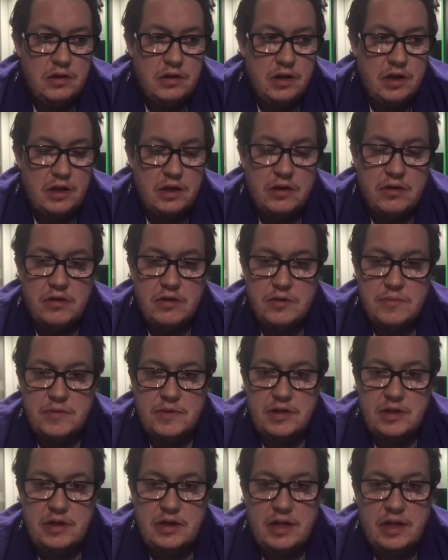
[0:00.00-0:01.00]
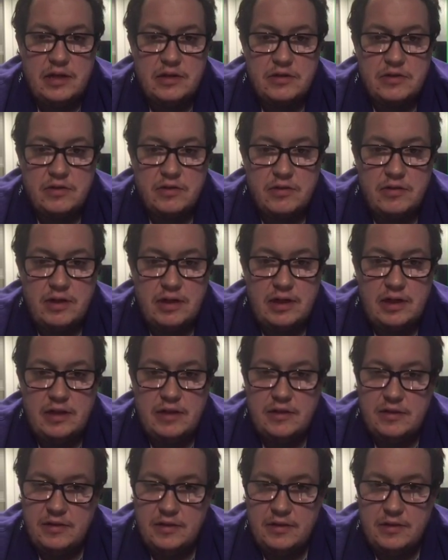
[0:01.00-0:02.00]
encouragement in extracurricular
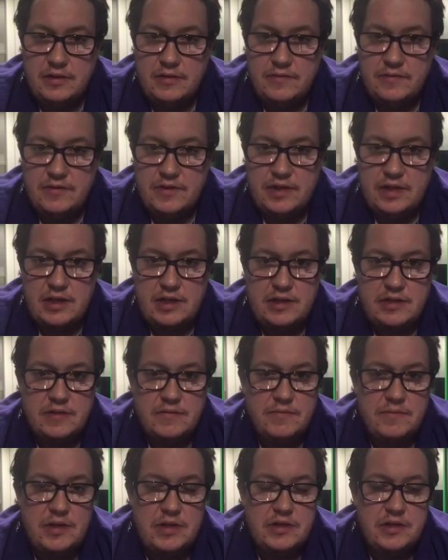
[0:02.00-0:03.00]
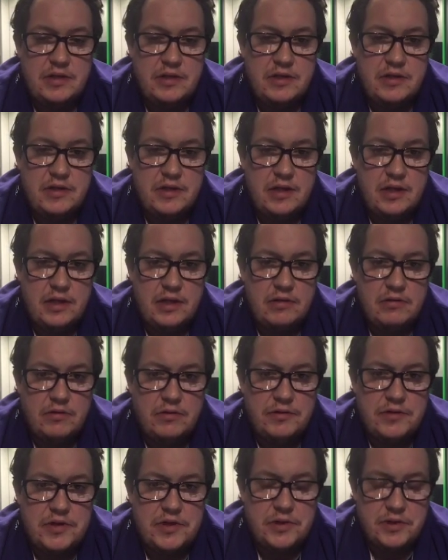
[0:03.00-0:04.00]
facilities. I've mentioned this earlier on
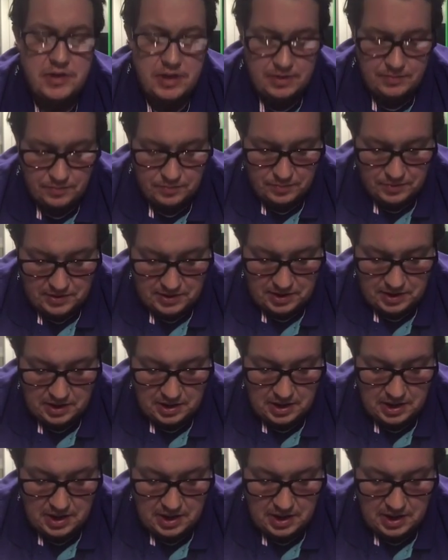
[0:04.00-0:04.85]
the stream, but